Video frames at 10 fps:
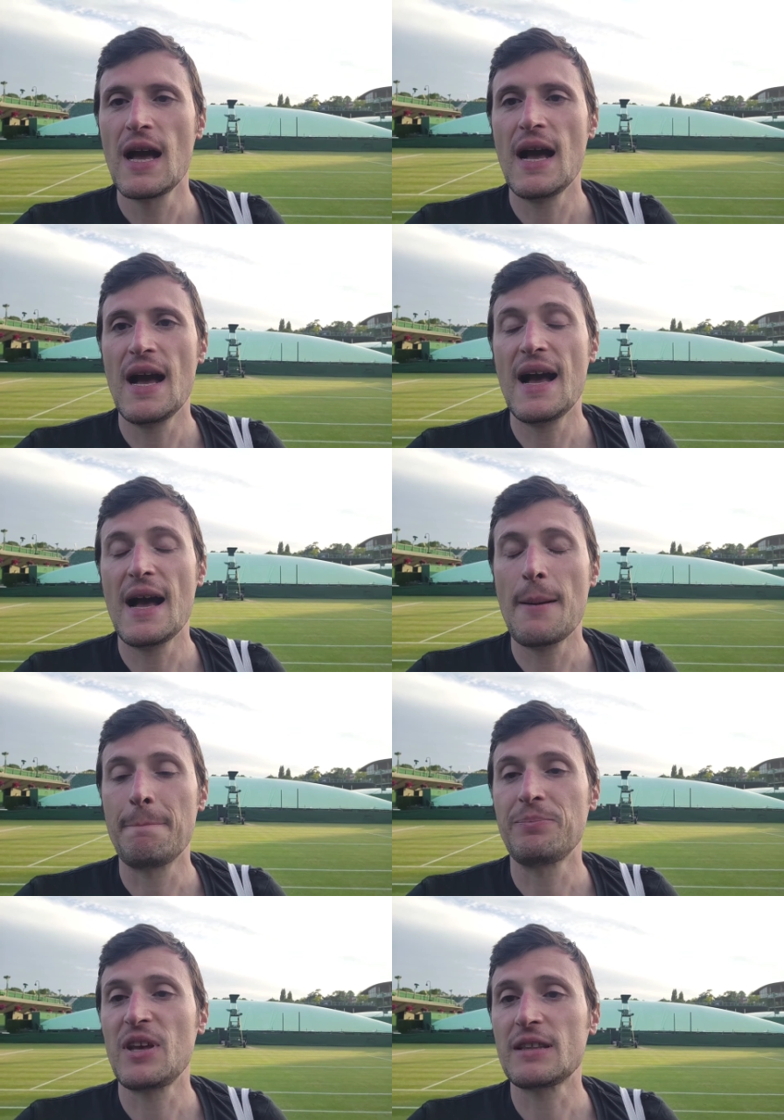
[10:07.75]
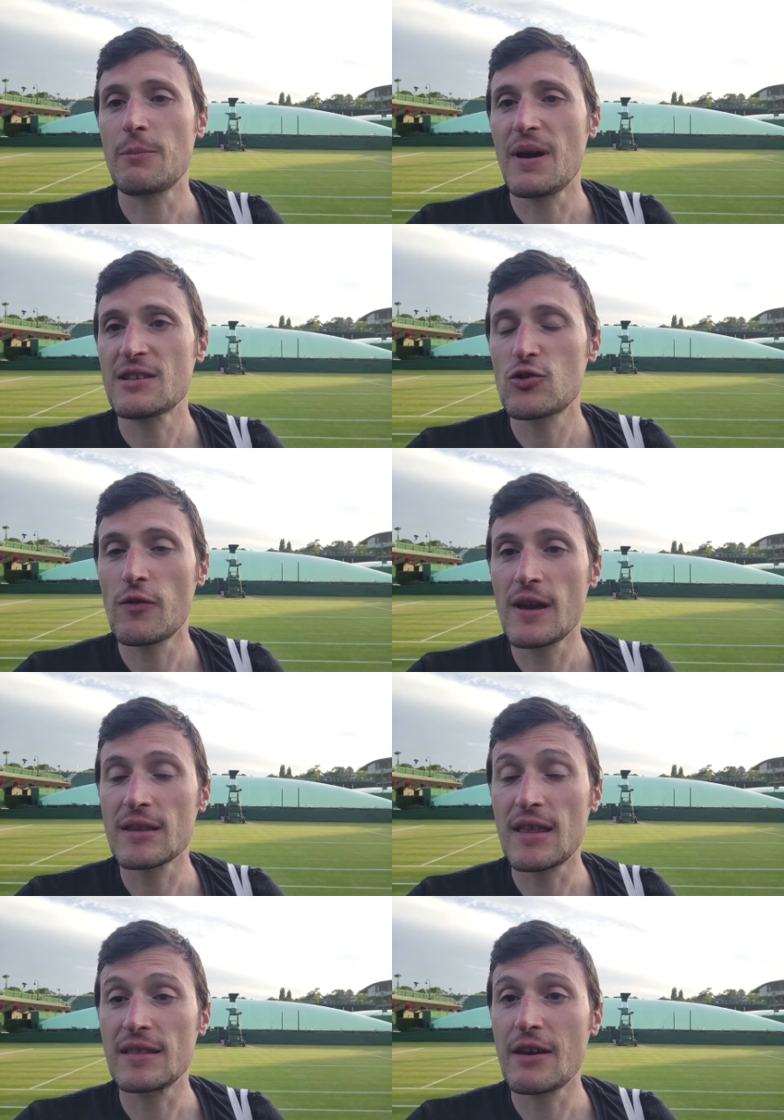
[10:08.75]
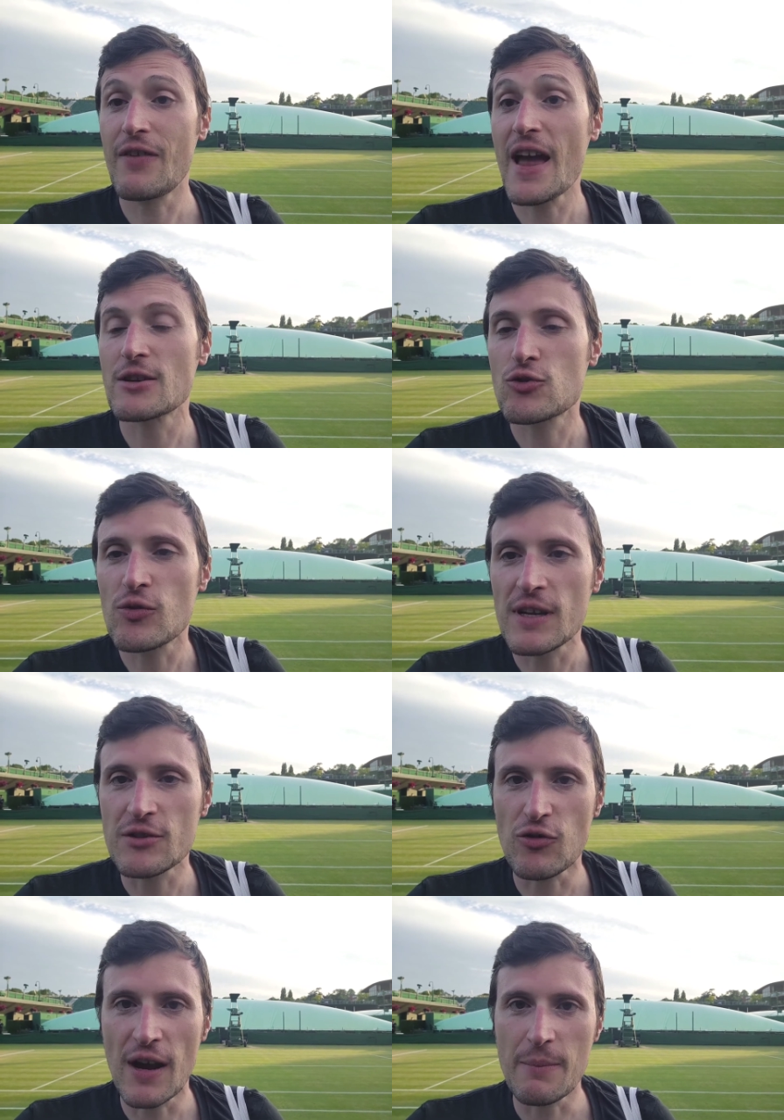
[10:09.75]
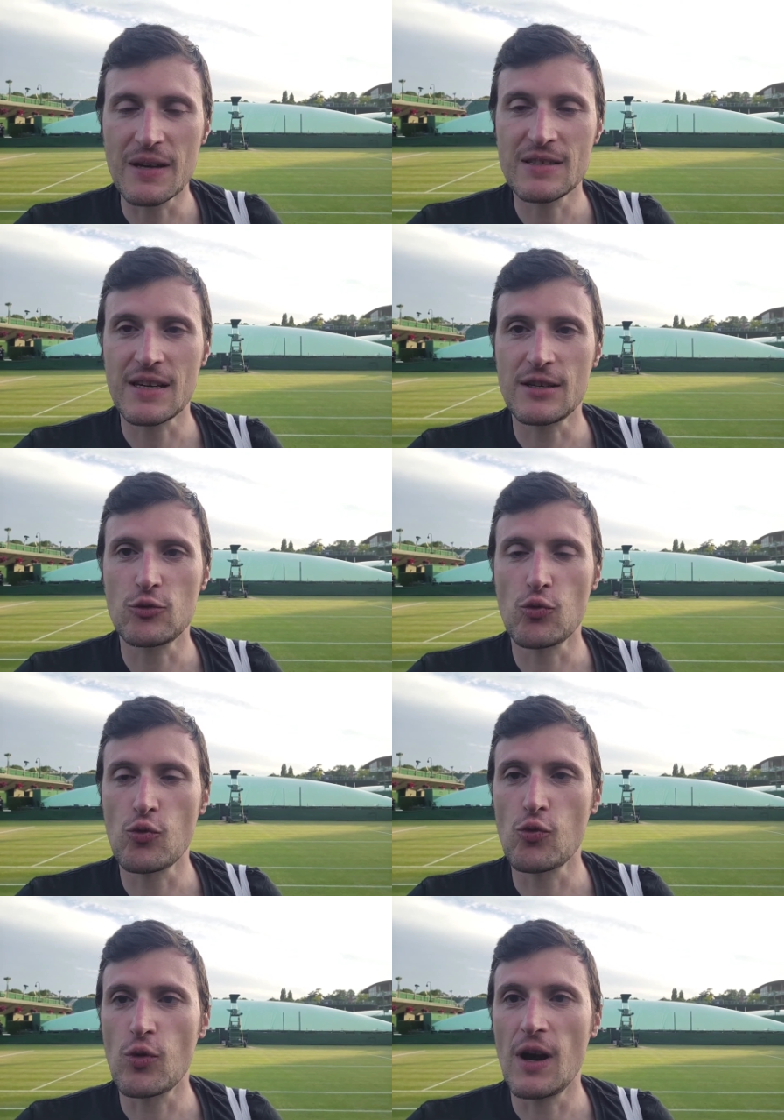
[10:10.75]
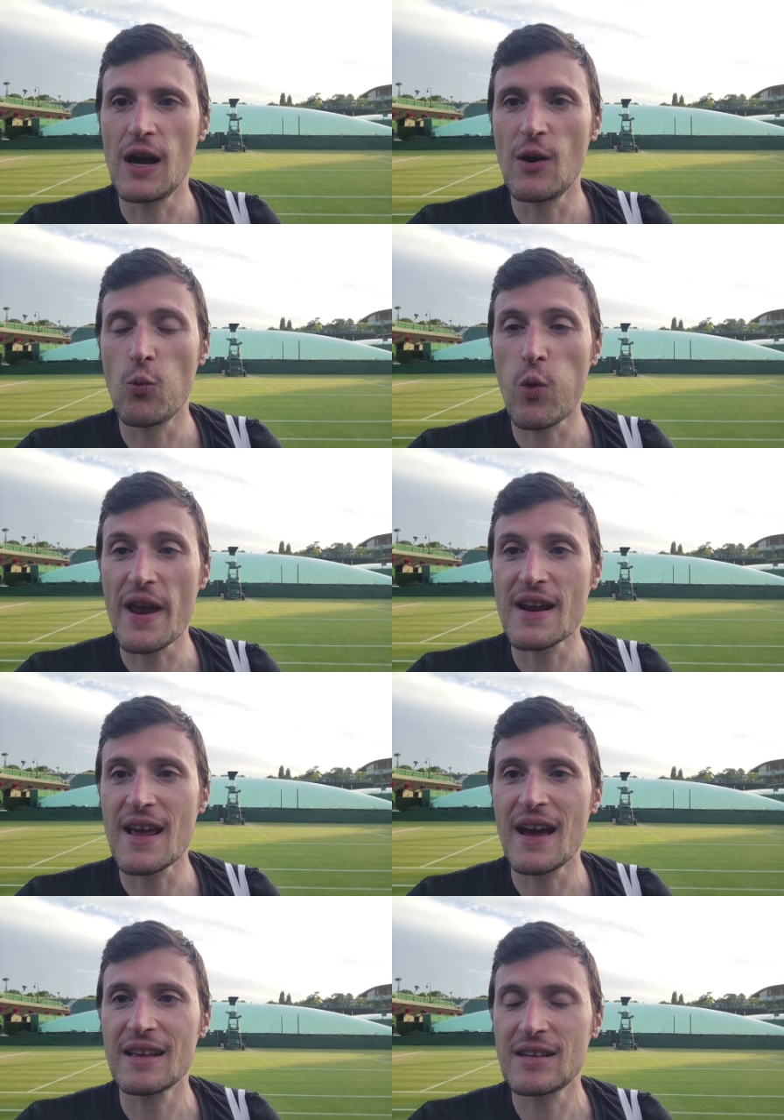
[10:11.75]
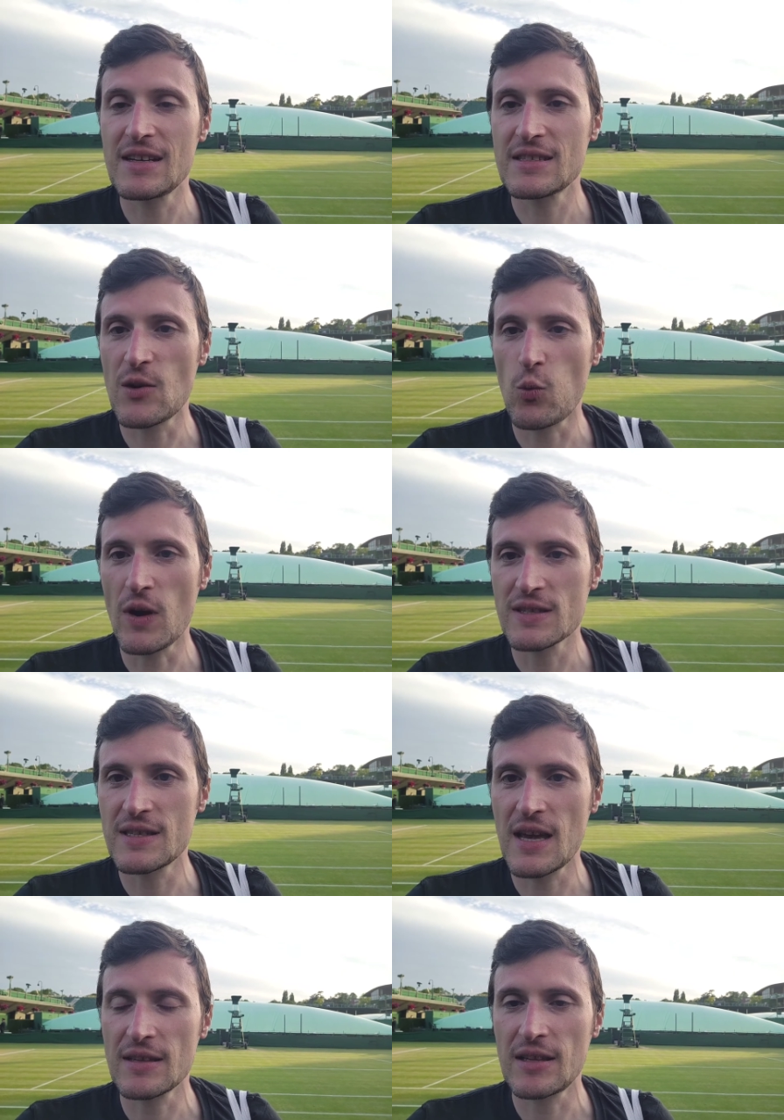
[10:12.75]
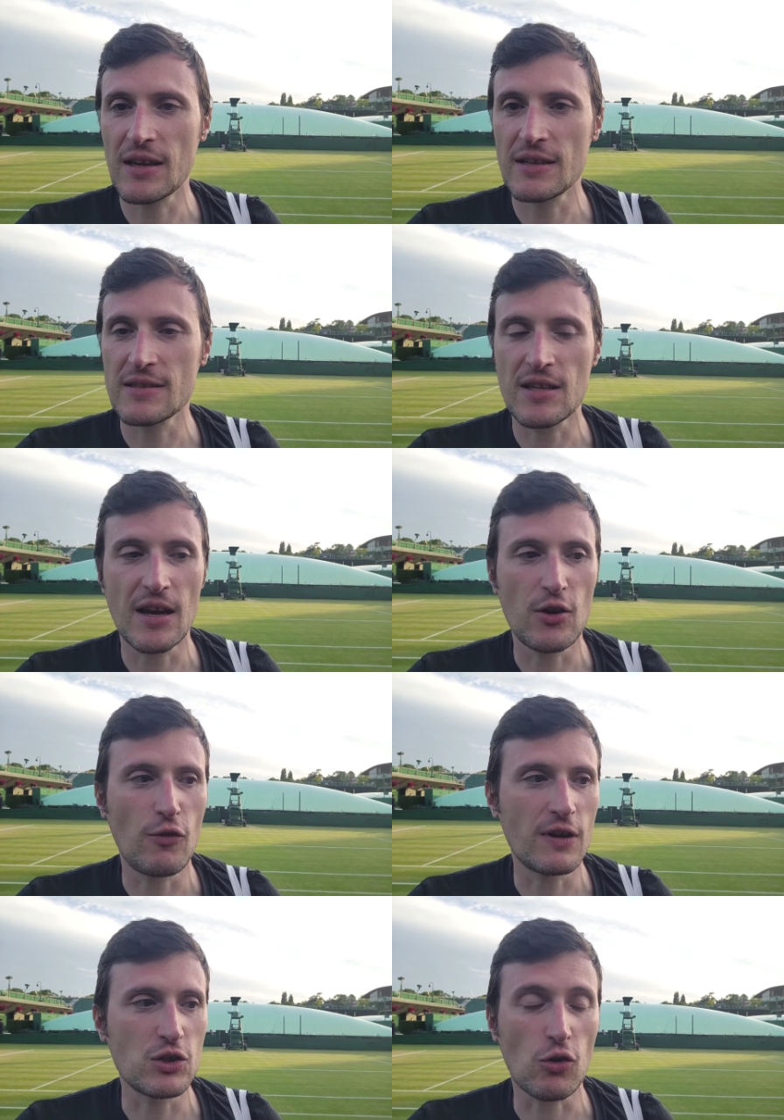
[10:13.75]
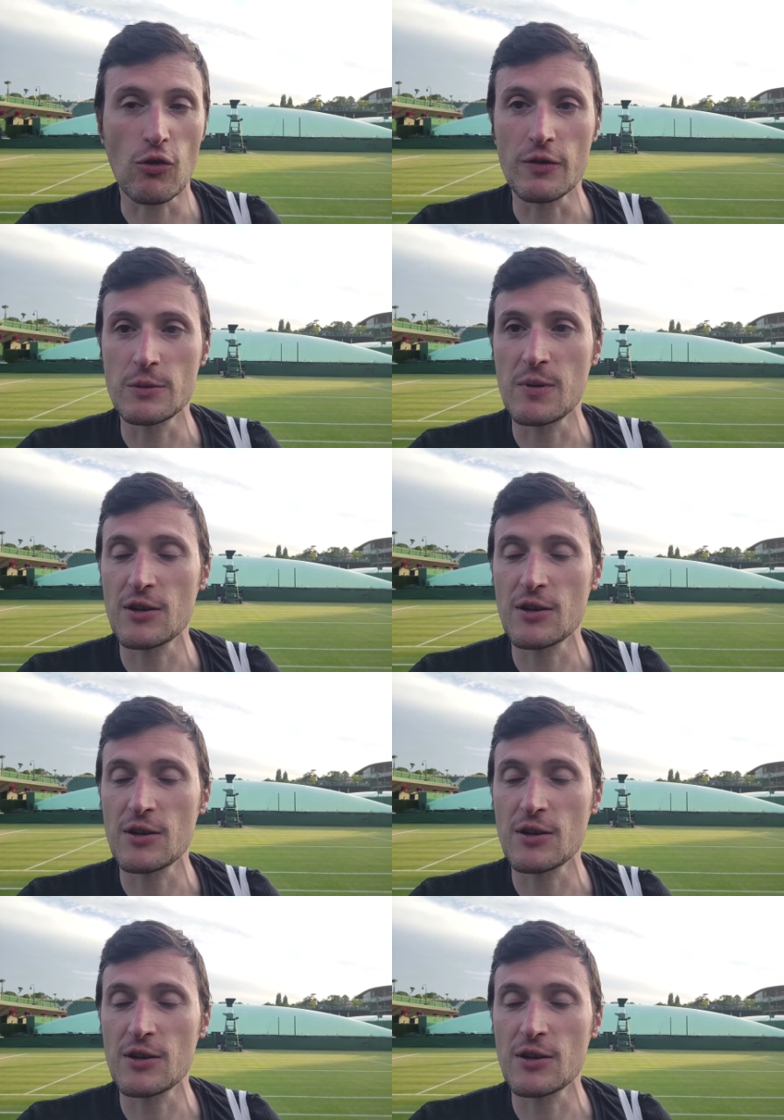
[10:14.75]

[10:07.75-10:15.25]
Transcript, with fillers: um, take the best of it, and eventually try basically to uh, win at least one set against uh, Novak Djokovic.